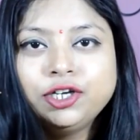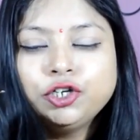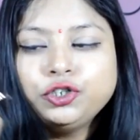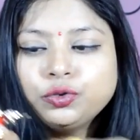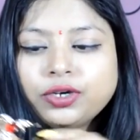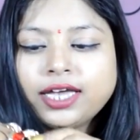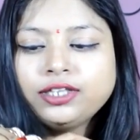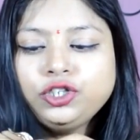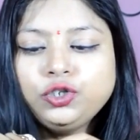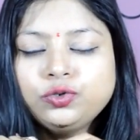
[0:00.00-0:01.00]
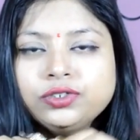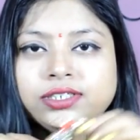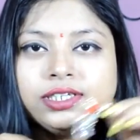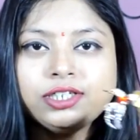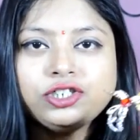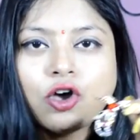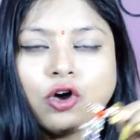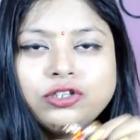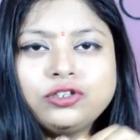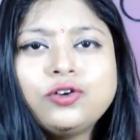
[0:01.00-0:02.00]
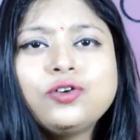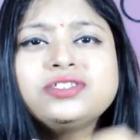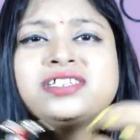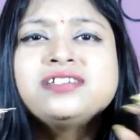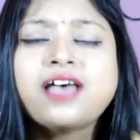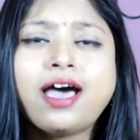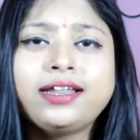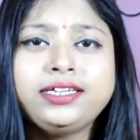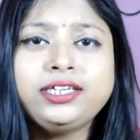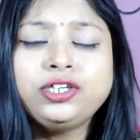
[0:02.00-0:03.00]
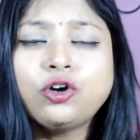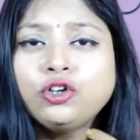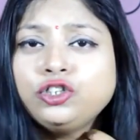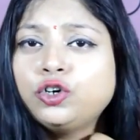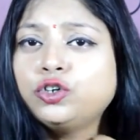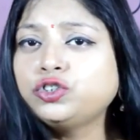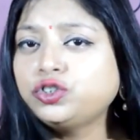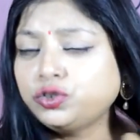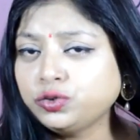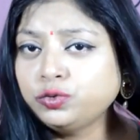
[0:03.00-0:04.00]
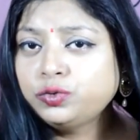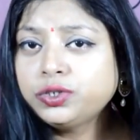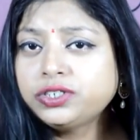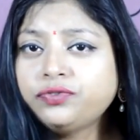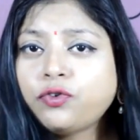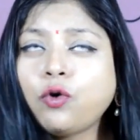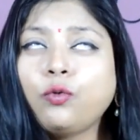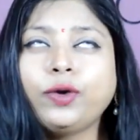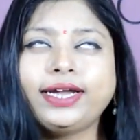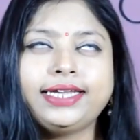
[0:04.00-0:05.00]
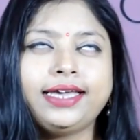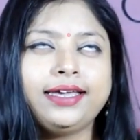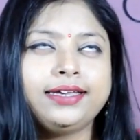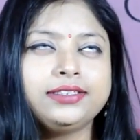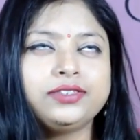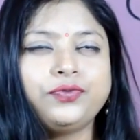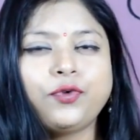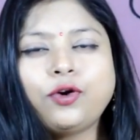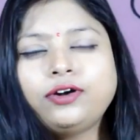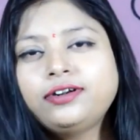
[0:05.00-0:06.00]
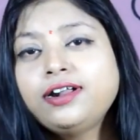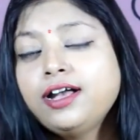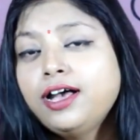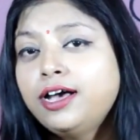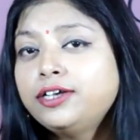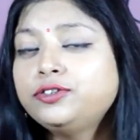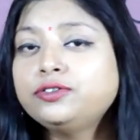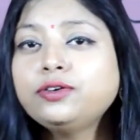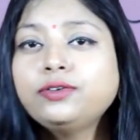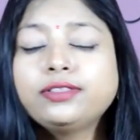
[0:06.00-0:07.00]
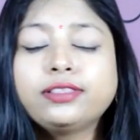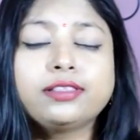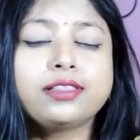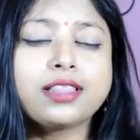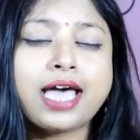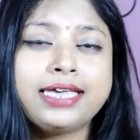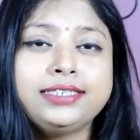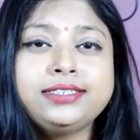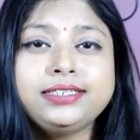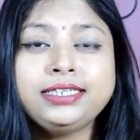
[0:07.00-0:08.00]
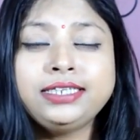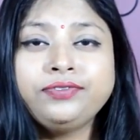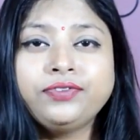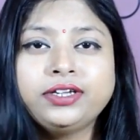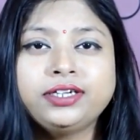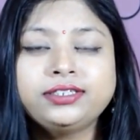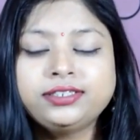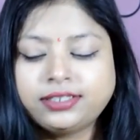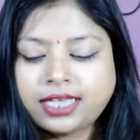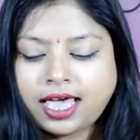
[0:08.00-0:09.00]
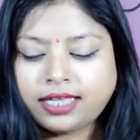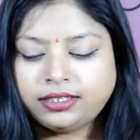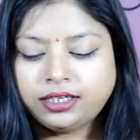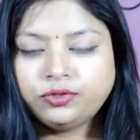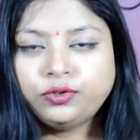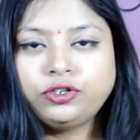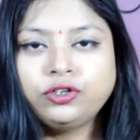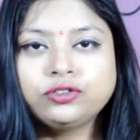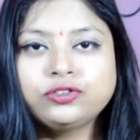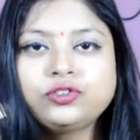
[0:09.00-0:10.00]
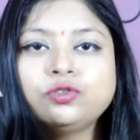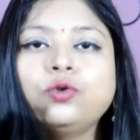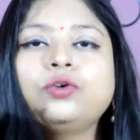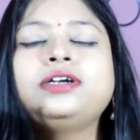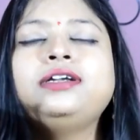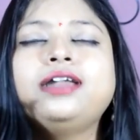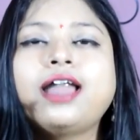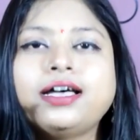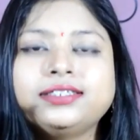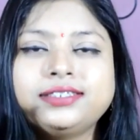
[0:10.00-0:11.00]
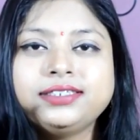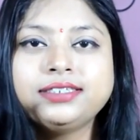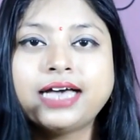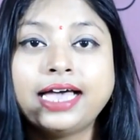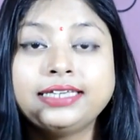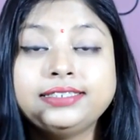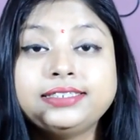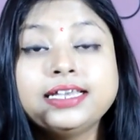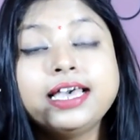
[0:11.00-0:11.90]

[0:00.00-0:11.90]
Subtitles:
You can use it on your sari, on your suits, for weddings, for, you know, nice events, and it would look so classy, guys.